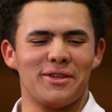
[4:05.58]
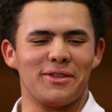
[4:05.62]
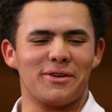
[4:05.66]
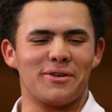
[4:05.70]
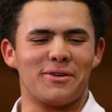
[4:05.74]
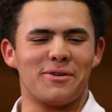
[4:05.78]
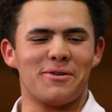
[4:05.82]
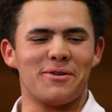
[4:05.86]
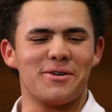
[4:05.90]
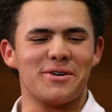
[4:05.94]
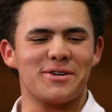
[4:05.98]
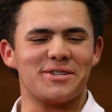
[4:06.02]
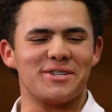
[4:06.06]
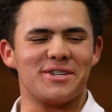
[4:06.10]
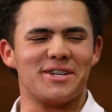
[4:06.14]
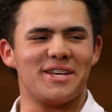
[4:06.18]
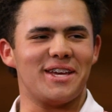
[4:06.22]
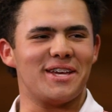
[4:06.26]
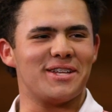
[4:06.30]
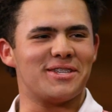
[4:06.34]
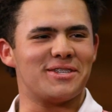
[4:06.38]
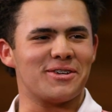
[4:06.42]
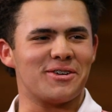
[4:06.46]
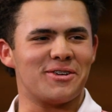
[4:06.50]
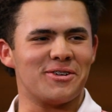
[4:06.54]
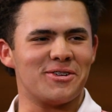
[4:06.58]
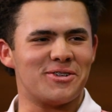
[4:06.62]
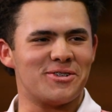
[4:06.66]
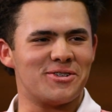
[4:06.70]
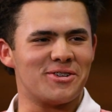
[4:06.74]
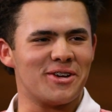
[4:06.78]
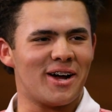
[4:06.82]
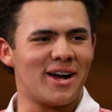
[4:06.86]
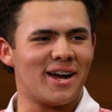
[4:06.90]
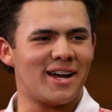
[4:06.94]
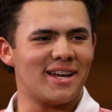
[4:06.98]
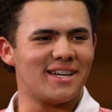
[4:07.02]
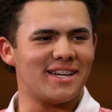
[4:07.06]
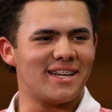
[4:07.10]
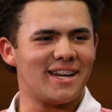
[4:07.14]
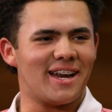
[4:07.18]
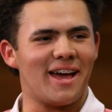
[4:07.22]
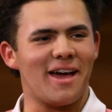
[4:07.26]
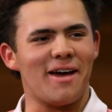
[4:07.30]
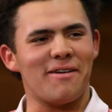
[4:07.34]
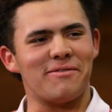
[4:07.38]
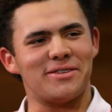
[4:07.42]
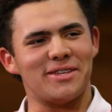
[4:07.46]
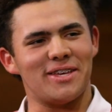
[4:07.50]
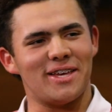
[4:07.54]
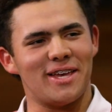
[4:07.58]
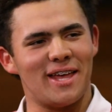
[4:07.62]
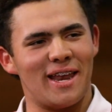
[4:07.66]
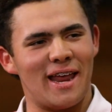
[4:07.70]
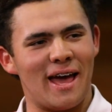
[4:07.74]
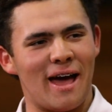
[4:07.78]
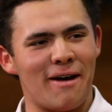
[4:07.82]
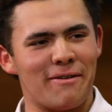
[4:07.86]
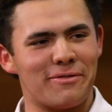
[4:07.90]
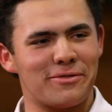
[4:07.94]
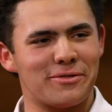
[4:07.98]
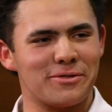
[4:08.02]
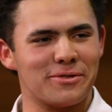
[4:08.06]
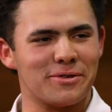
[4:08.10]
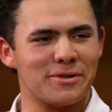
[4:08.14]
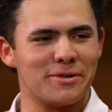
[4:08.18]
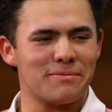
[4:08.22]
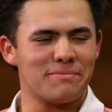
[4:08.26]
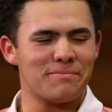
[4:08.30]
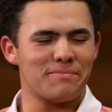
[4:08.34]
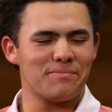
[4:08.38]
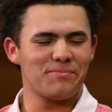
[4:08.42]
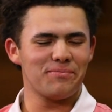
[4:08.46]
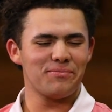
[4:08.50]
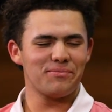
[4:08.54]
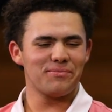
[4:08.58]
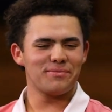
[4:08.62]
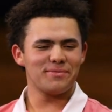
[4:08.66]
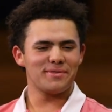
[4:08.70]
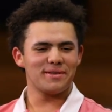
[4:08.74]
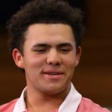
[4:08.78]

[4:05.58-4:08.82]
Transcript: on the course and he hits a good shot and I have to hit after him,